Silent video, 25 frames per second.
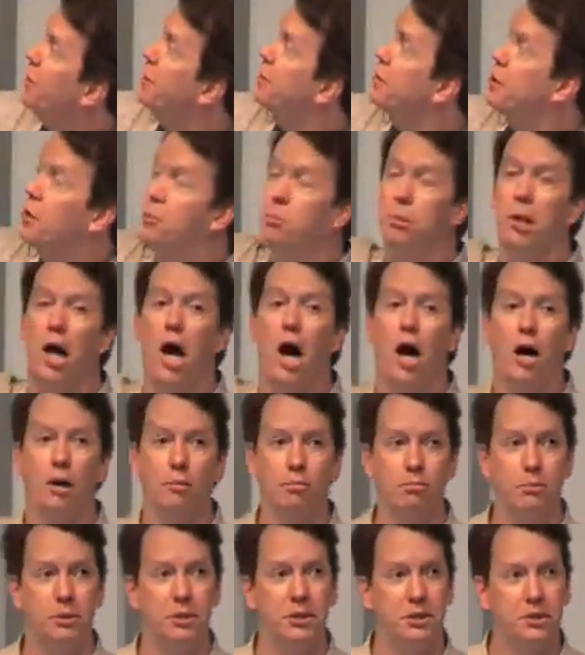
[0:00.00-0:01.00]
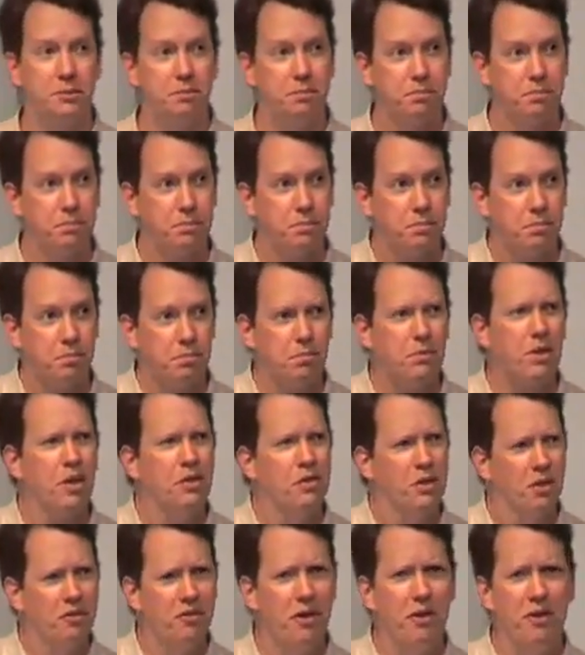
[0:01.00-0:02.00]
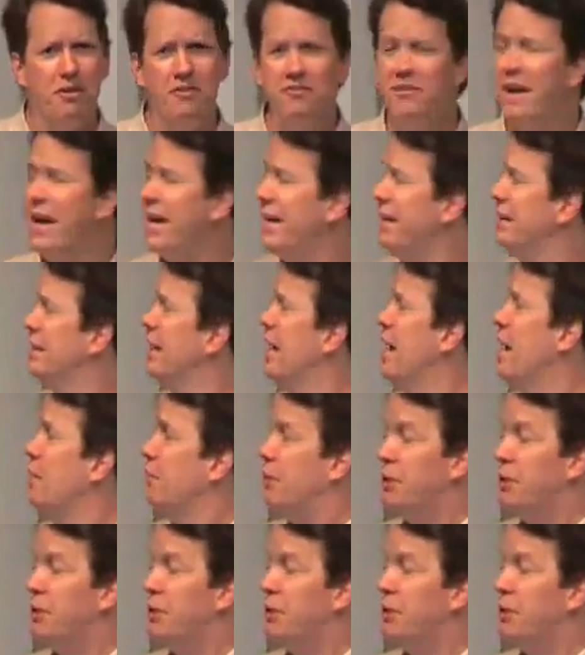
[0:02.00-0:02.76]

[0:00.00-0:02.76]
these little blobs. They're very faint,